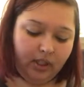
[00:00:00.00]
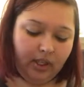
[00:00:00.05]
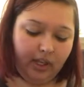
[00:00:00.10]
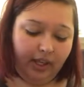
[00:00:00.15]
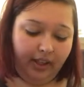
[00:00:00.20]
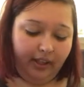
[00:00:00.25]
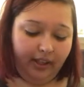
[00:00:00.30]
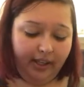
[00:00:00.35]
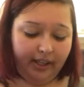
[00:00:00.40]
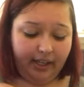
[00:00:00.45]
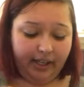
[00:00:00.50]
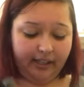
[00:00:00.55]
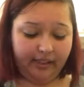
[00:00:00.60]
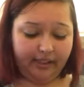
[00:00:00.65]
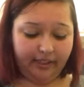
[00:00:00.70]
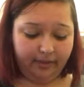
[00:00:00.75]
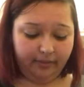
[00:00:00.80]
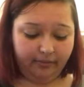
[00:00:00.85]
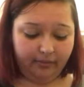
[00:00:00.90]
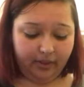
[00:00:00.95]
And like I
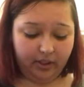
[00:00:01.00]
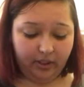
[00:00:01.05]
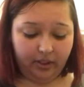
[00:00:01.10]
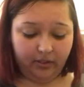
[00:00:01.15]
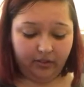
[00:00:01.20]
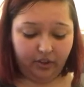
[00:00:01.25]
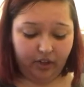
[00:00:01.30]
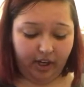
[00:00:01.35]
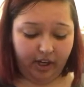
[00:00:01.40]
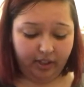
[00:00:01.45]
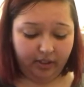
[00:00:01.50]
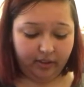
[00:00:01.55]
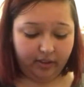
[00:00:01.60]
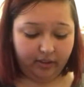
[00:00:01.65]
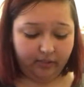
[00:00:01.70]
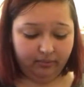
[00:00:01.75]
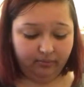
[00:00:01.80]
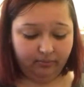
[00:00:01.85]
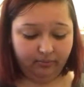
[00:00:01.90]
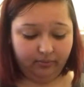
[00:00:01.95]
said, I love rice.
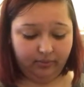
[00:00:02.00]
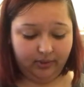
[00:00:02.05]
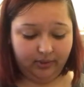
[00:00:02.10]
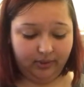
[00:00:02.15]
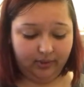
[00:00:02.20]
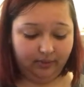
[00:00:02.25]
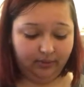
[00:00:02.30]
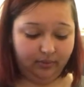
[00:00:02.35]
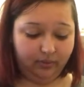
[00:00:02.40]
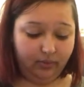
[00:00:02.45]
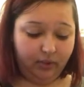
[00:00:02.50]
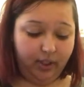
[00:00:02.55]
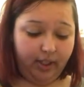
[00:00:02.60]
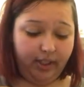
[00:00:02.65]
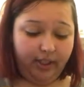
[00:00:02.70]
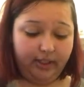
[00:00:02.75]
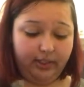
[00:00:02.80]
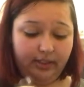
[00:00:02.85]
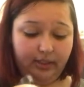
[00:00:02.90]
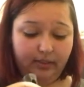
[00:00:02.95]

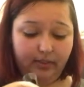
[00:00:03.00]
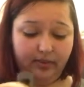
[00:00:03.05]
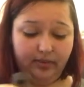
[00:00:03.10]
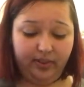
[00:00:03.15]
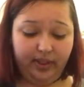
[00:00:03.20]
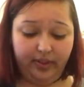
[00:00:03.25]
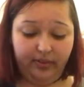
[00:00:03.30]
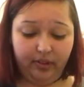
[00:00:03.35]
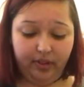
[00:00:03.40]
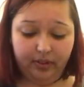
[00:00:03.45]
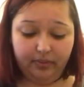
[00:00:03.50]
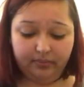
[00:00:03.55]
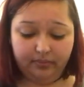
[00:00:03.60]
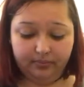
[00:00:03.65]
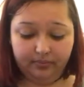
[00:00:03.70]
Rice is my favorite.